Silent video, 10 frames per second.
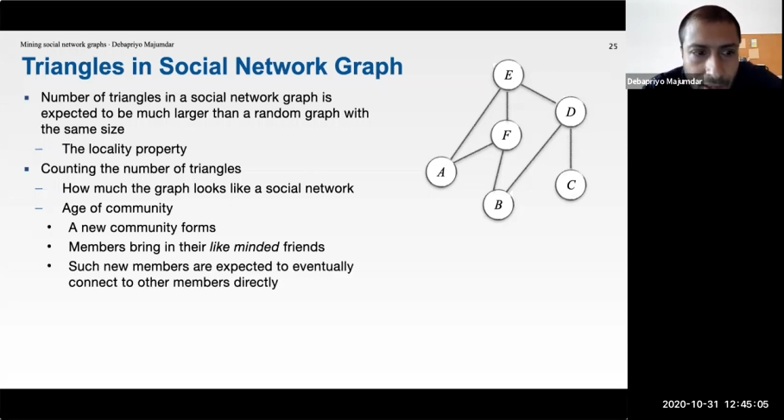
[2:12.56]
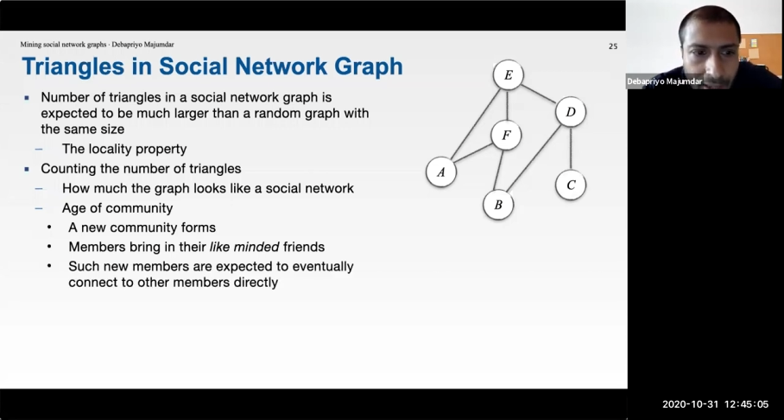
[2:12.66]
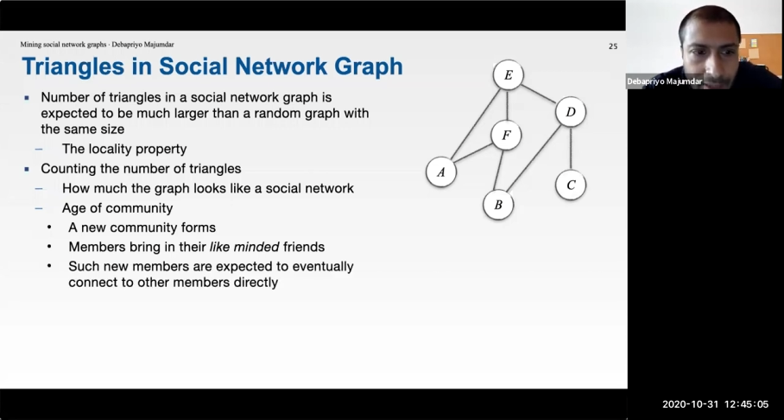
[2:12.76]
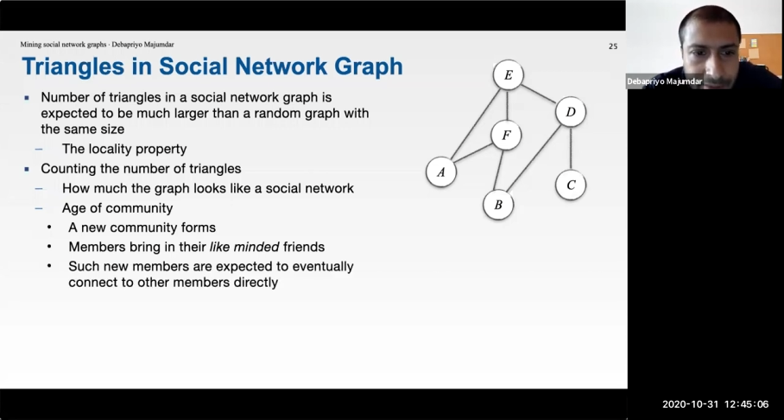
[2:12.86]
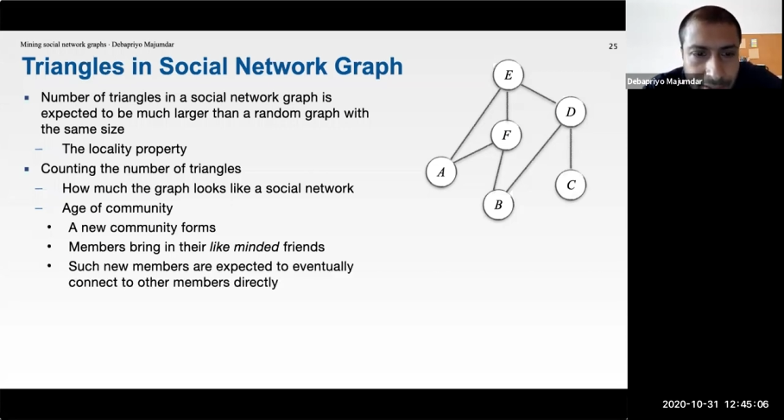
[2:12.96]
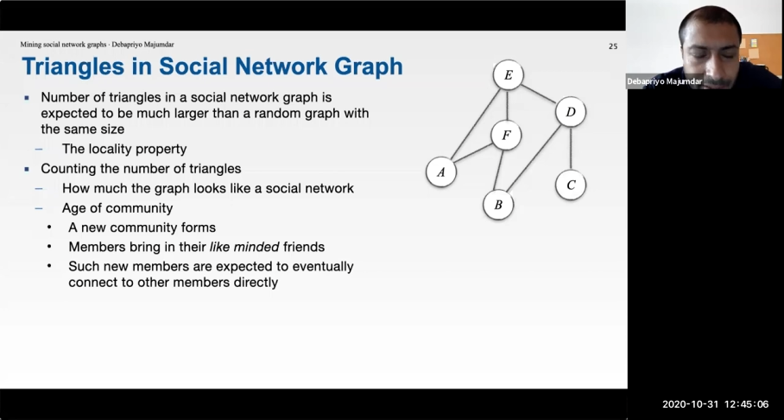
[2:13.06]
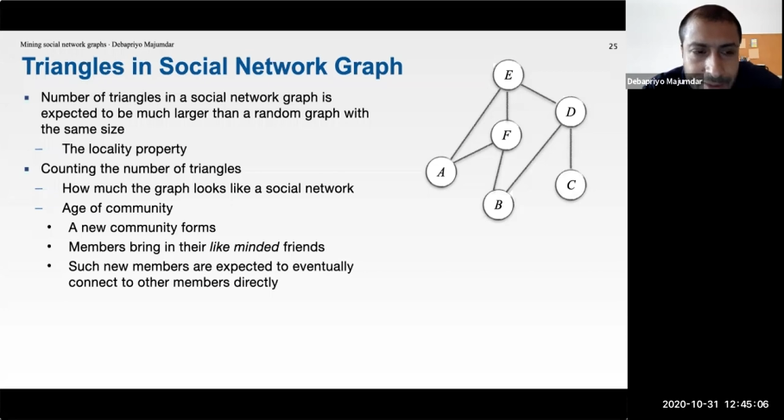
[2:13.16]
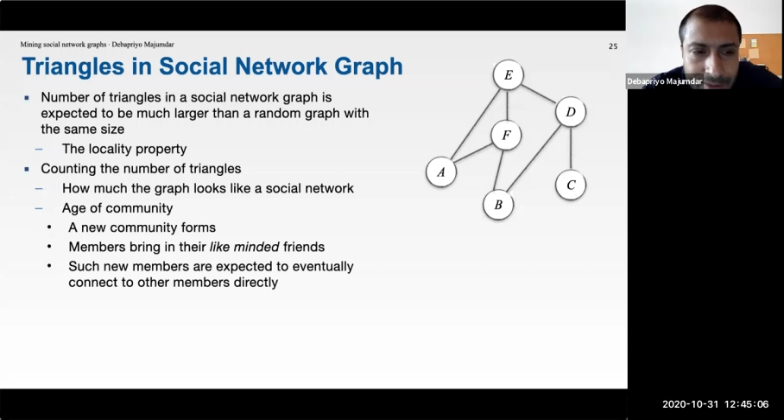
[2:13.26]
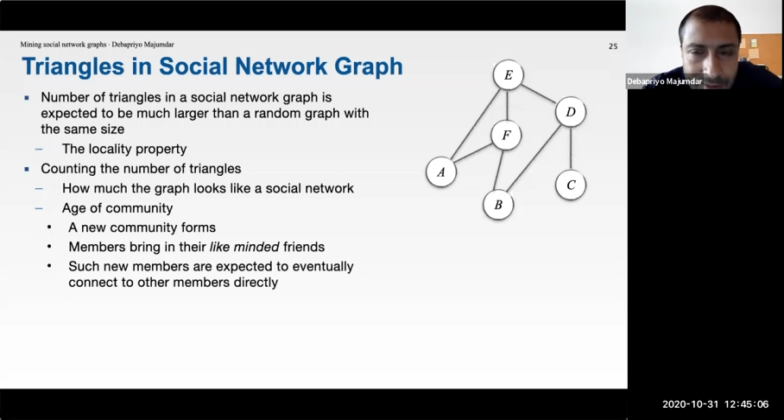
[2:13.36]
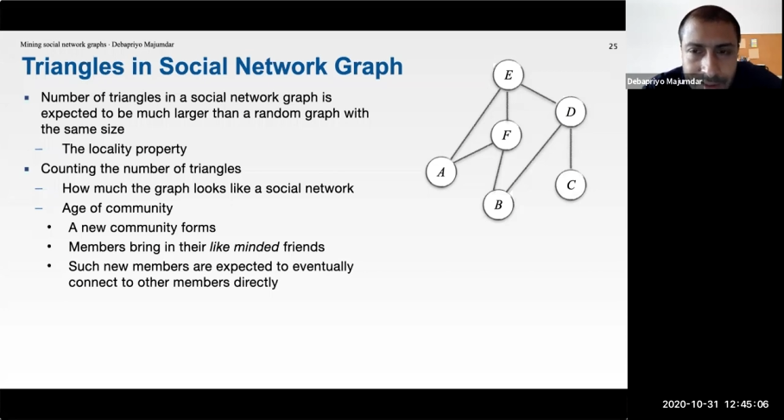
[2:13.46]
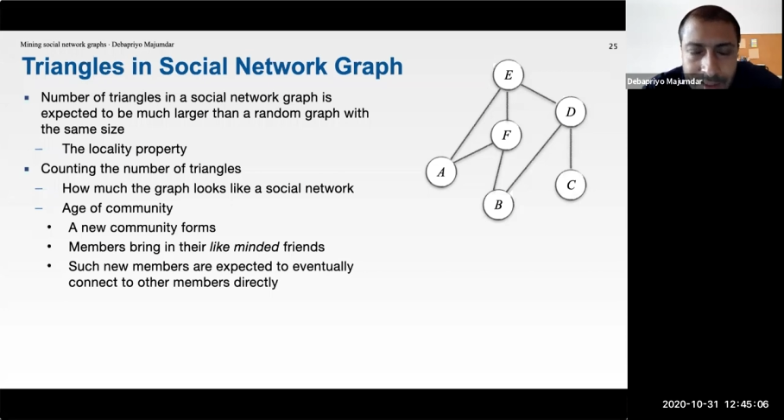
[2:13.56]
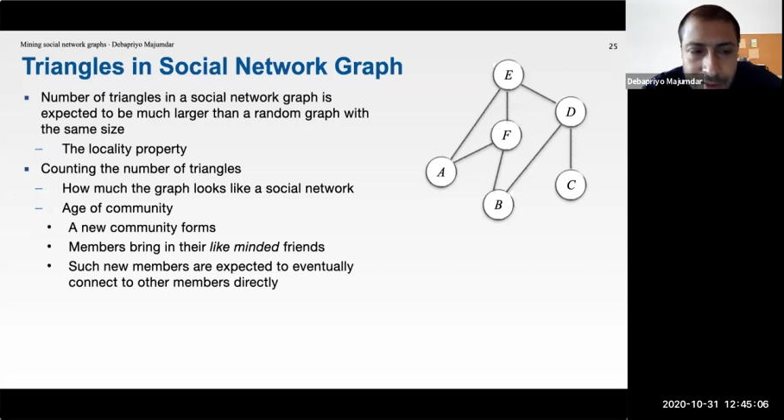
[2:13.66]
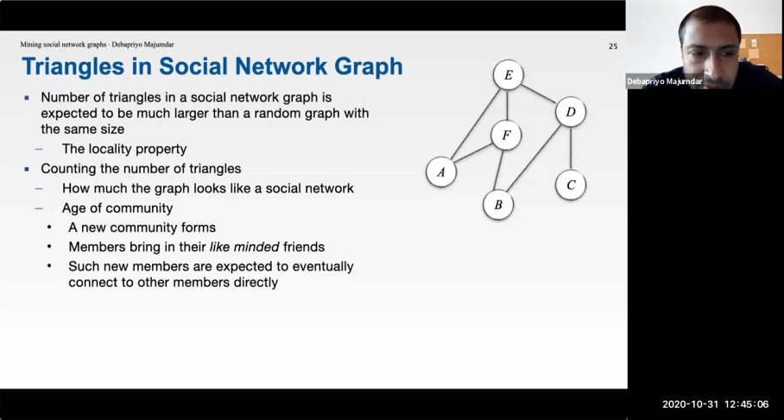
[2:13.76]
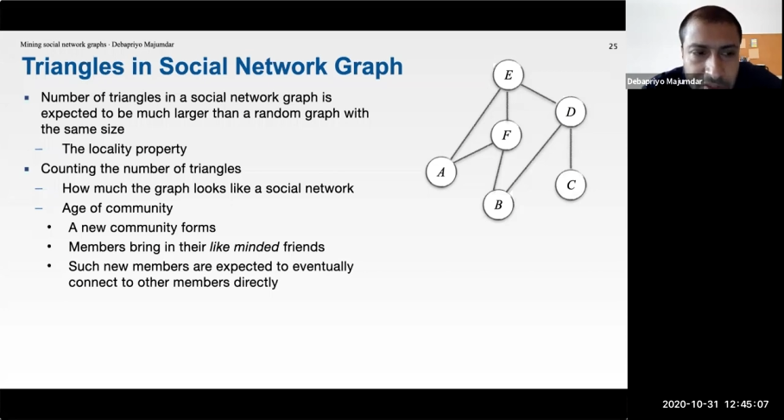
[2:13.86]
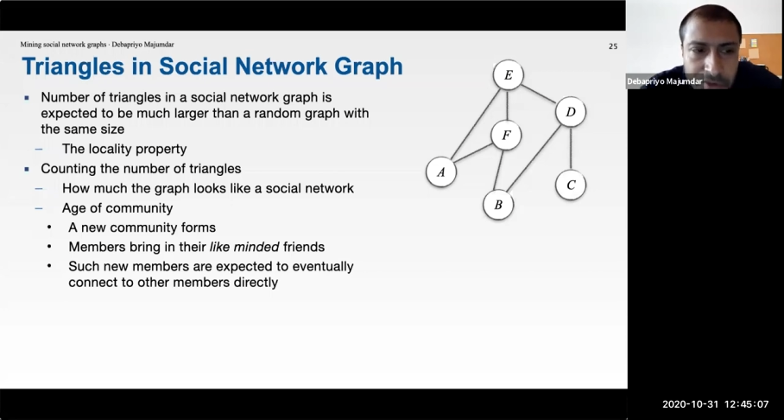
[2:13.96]
and then
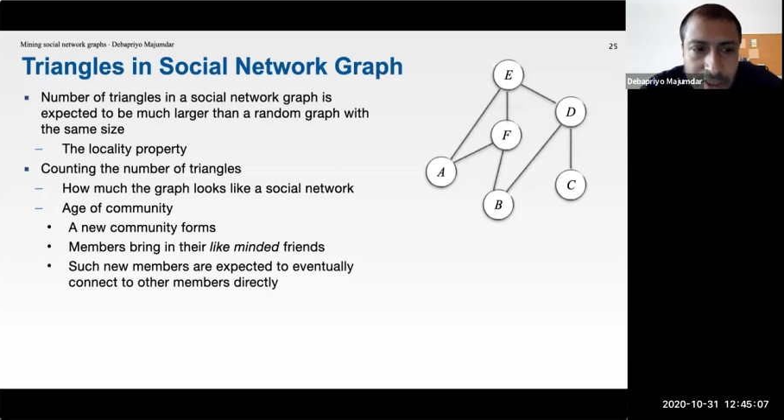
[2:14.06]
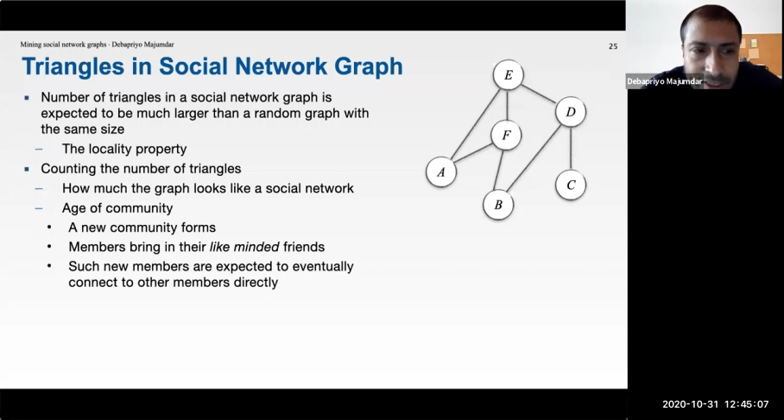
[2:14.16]
eventually